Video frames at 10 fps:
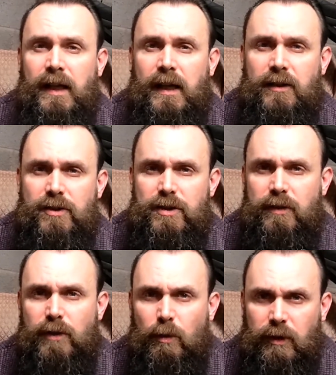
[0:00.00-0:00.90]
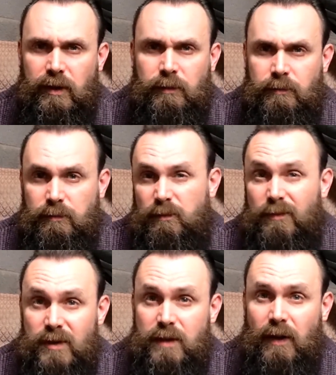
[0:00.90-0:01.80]
and just a few other
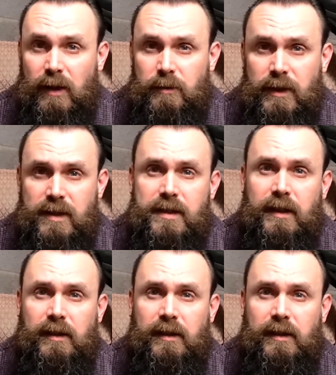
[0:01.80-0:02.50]
developments